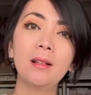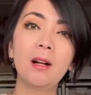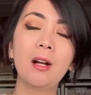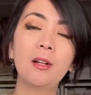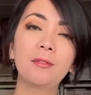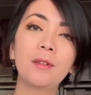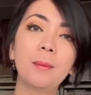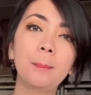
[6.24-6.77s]

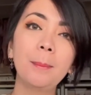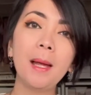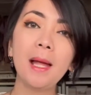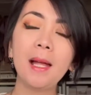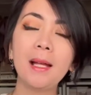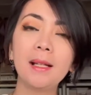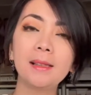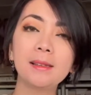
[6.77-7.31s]
of
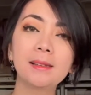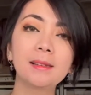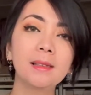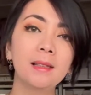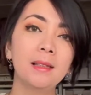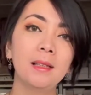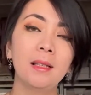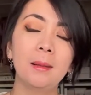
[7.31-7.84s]
bags,
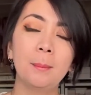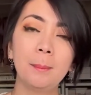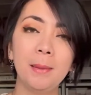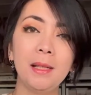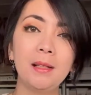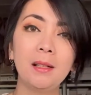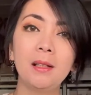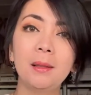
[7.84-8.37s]

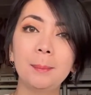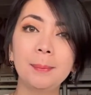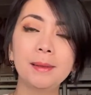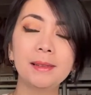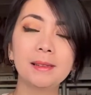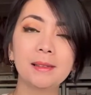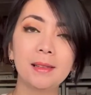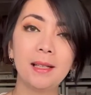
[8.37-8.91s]

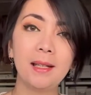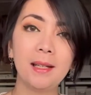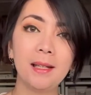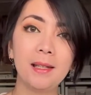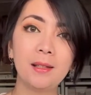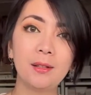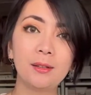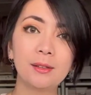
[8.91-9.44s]
makeups,
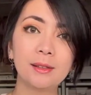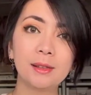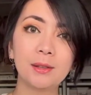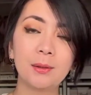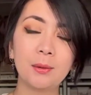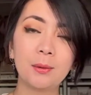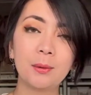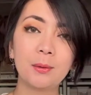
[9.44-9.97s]
and
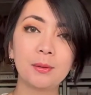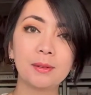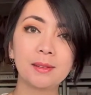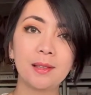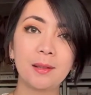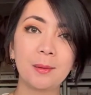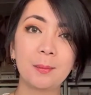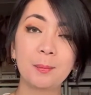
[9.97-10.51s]
also
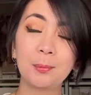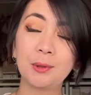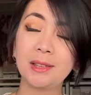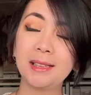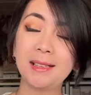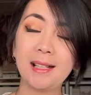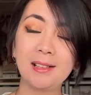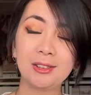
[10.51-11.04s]
some
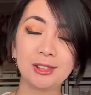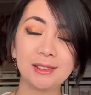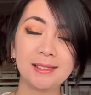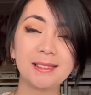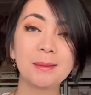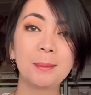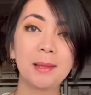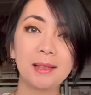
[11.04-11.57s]
pretty
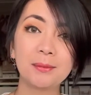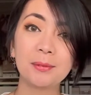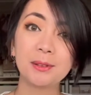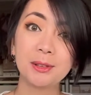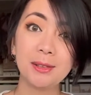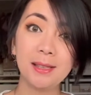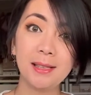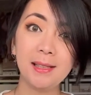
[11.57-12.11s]
gadgets. But for
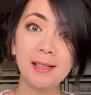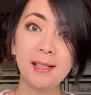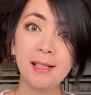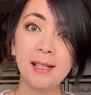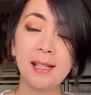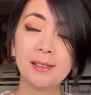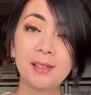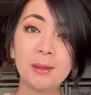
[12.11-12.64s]
today,
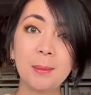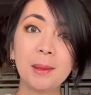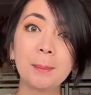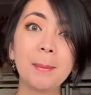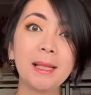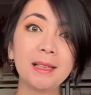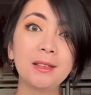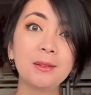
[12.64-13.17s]
it's all
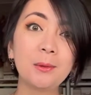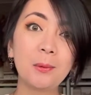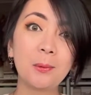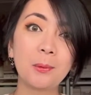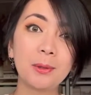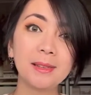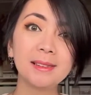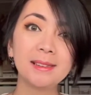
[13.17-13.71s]
about Michael
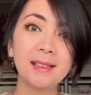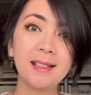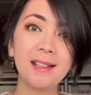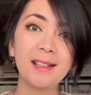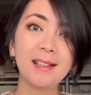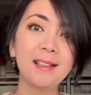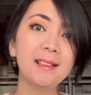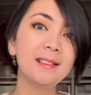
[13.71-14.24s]
Kors,
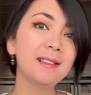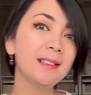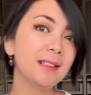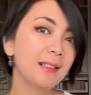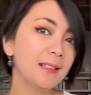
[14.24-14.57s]
and